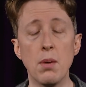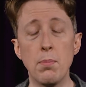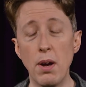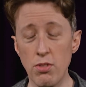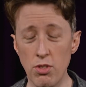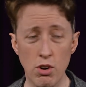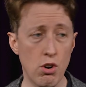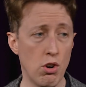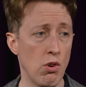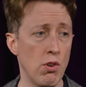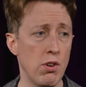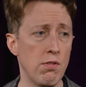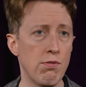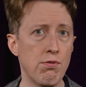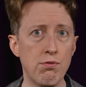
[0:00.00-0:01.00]
about the
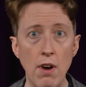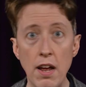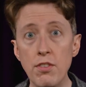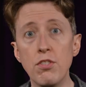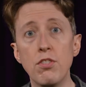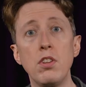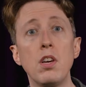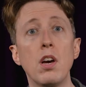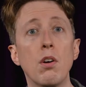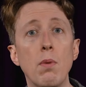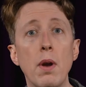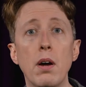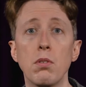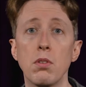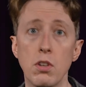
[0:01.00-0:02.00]
current frenzy
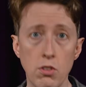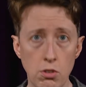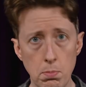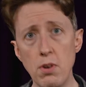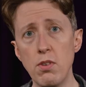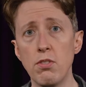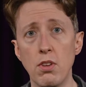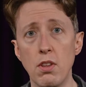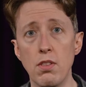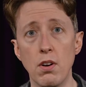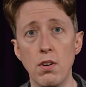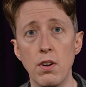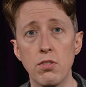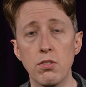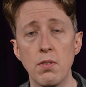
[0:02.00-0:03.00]
around conspiracy
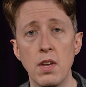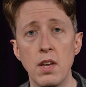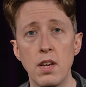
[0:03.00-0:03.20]
theories.